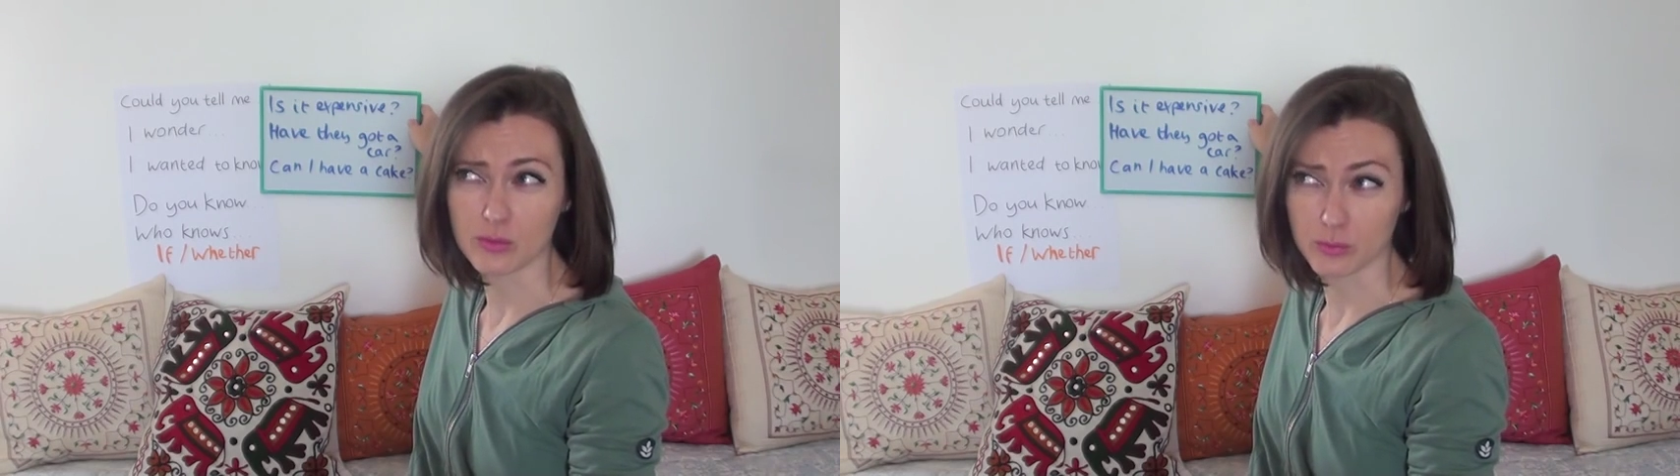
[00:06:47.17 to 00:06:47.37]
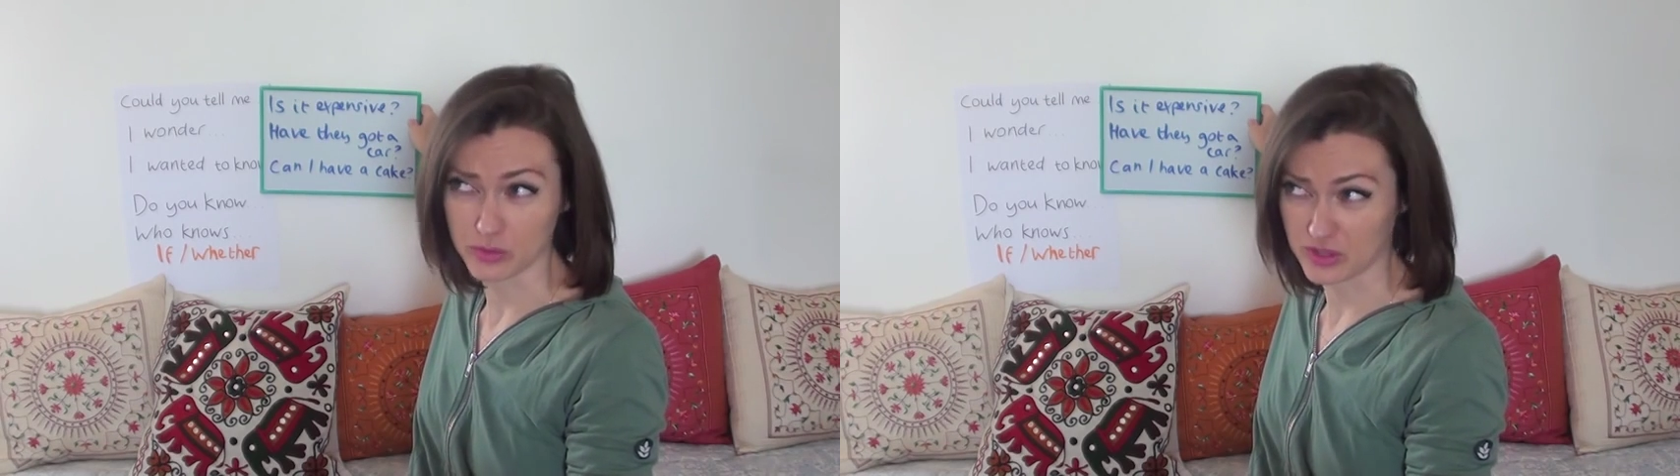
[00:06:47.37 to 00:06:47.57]

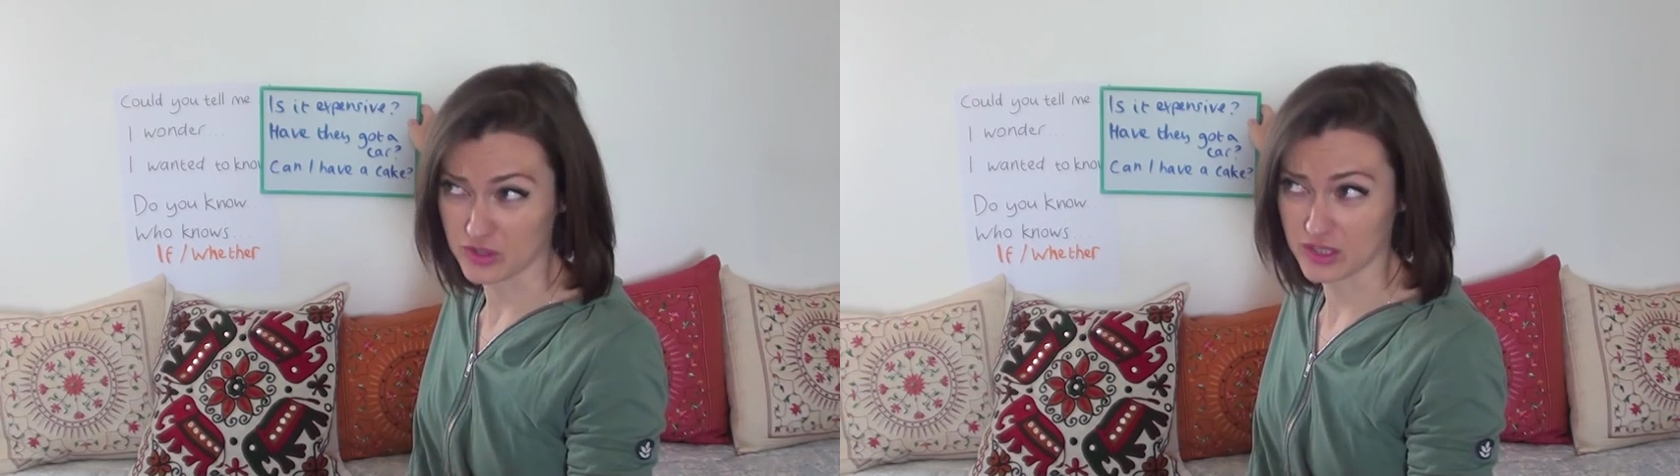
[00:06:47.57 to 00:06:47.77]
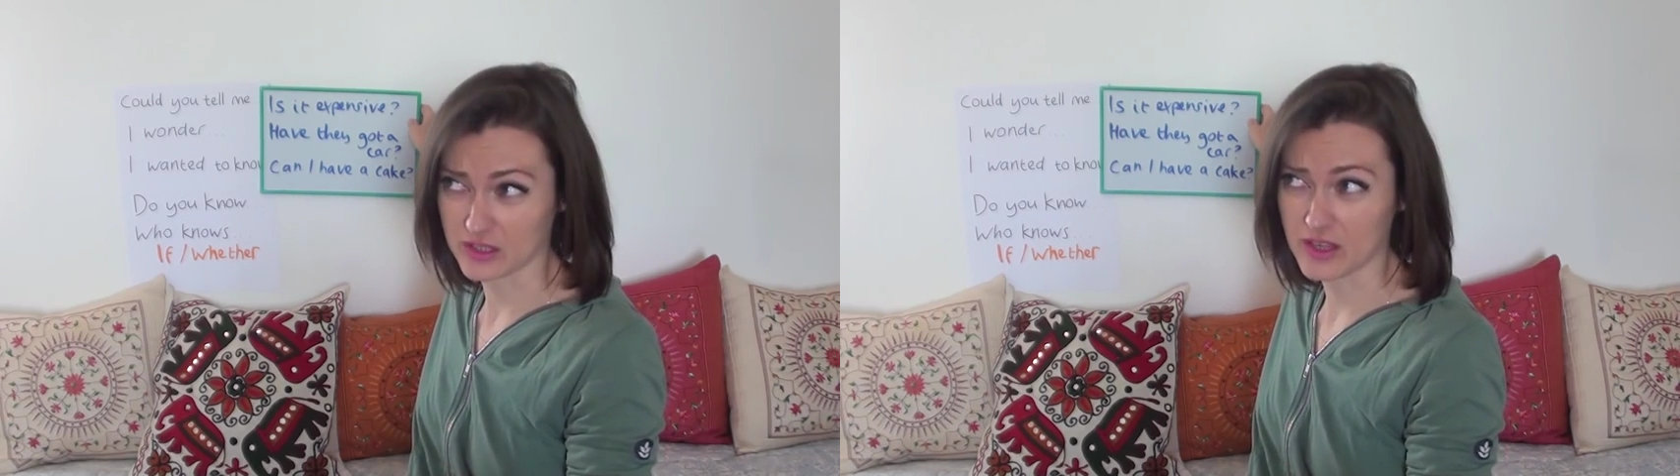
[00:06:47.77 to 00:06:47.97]

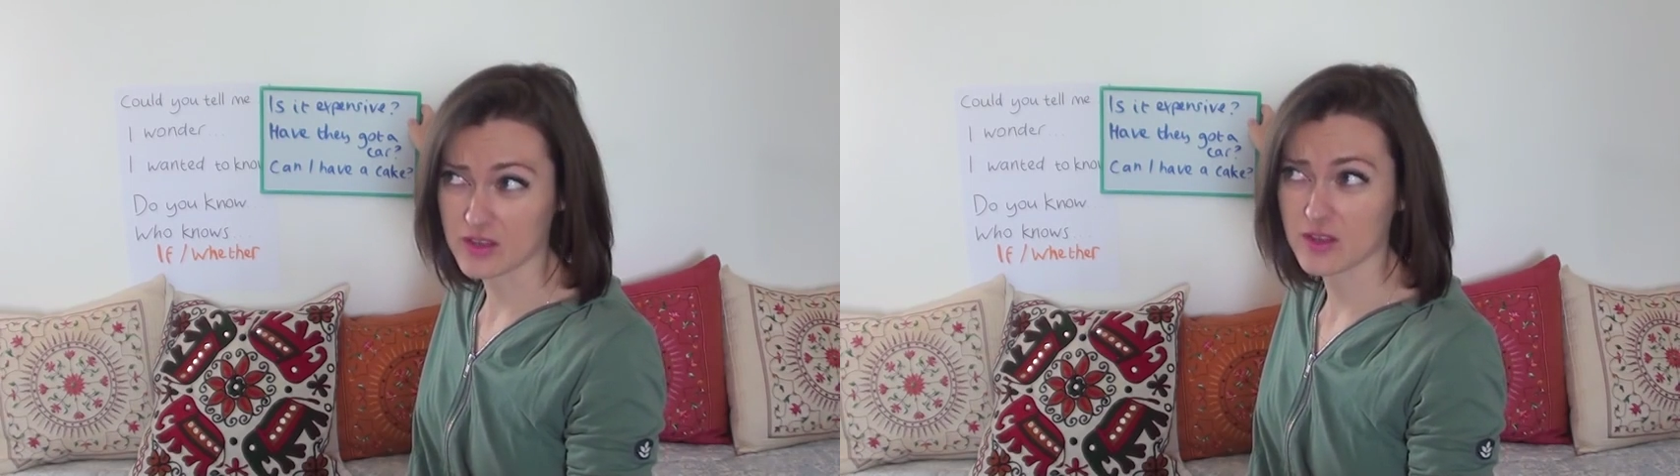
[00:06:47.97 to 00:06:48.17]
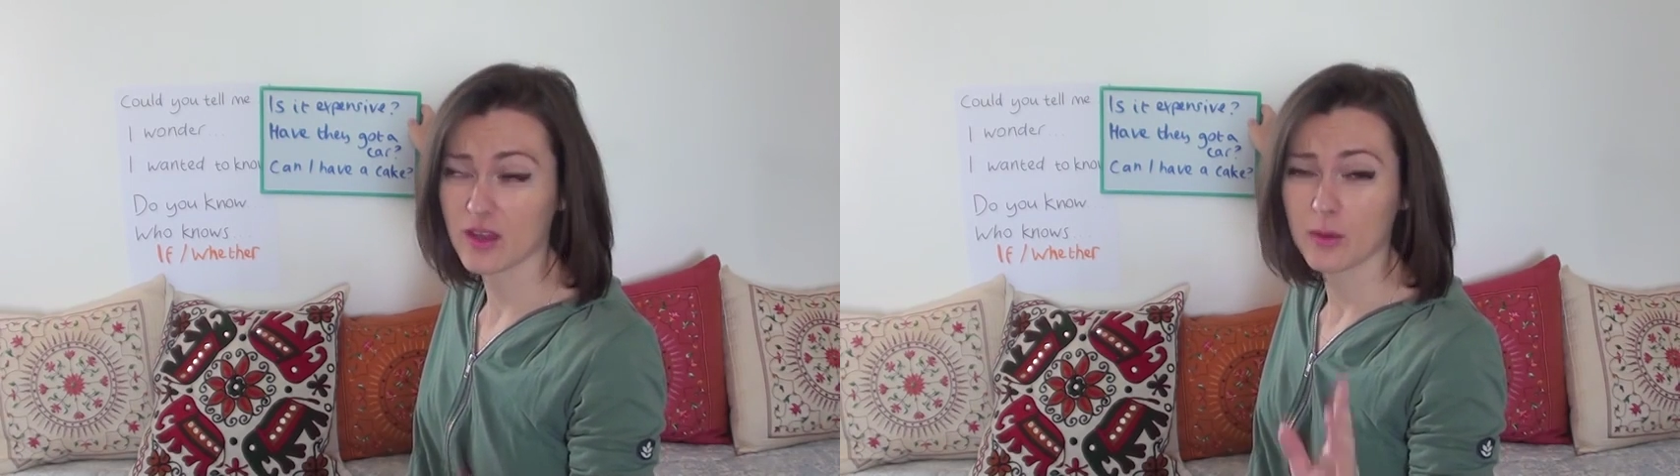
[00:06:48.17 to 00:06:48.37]
British
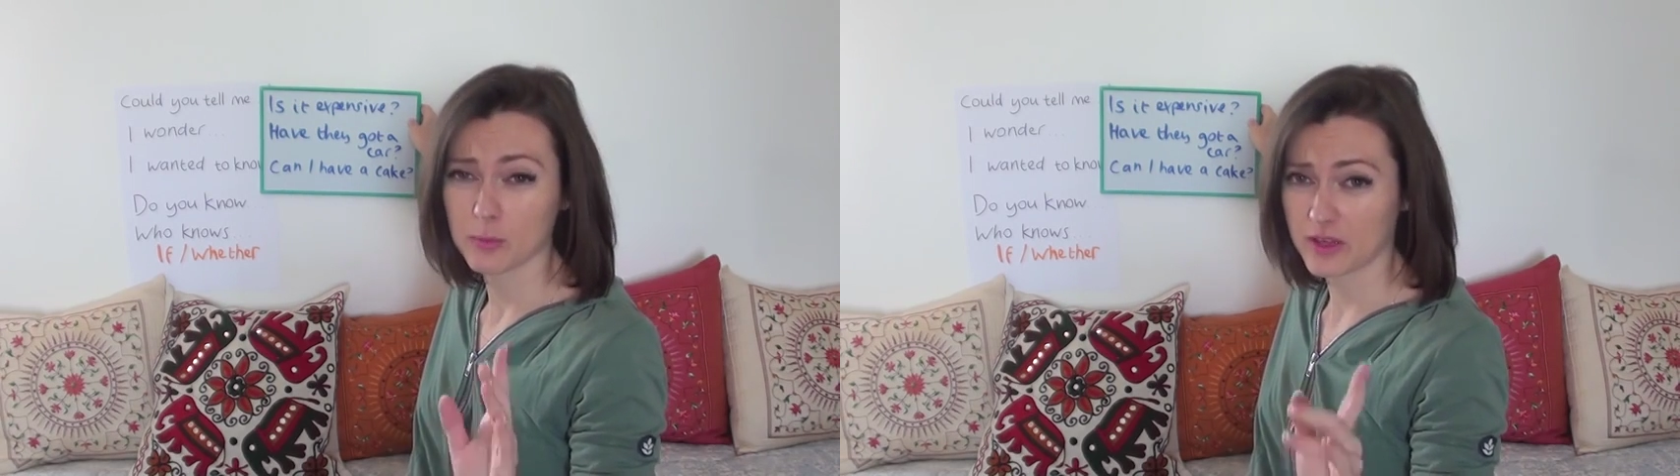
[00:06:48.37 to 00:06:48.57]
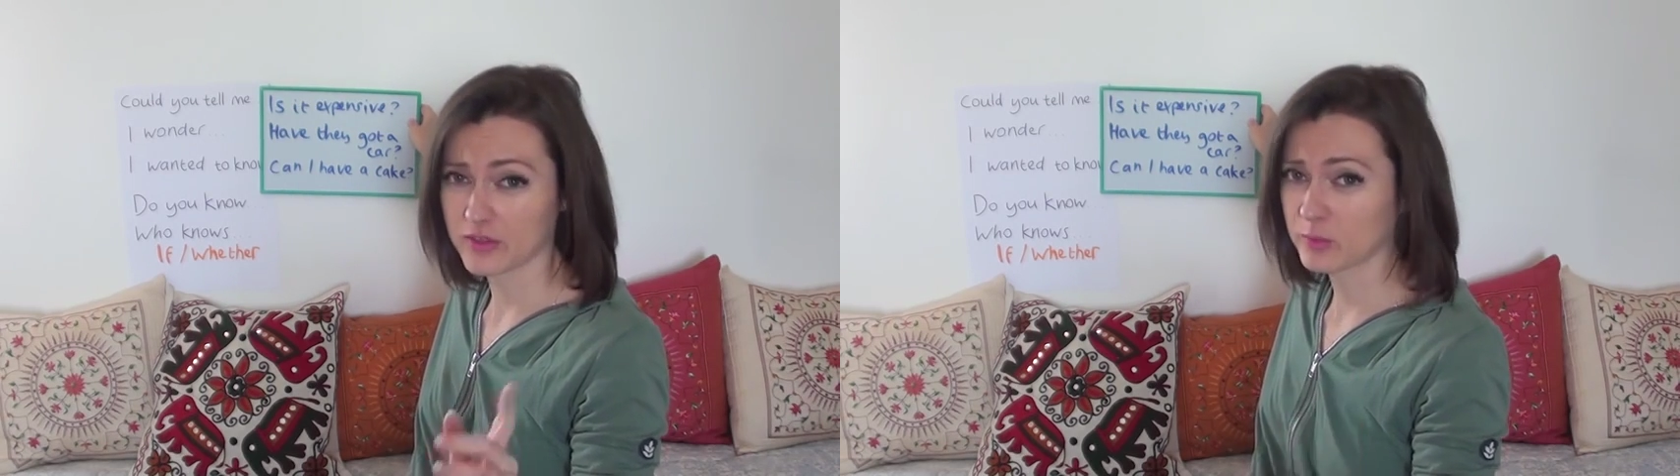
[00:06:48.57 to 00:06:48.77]
English
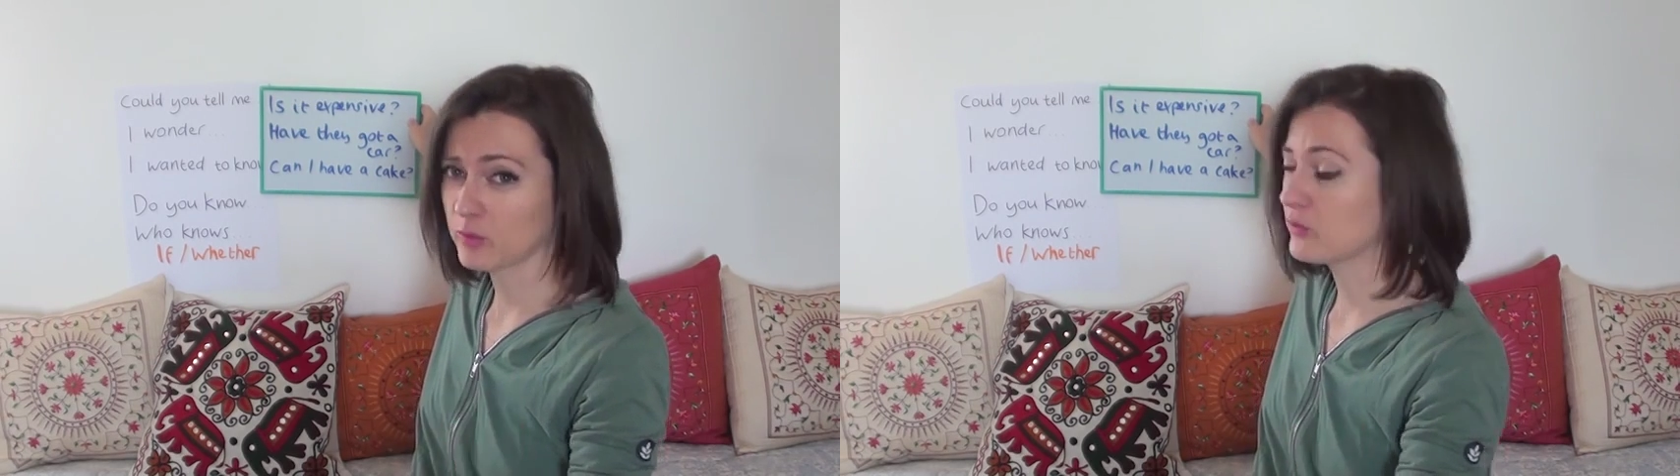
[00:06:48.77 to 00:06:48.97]
plus more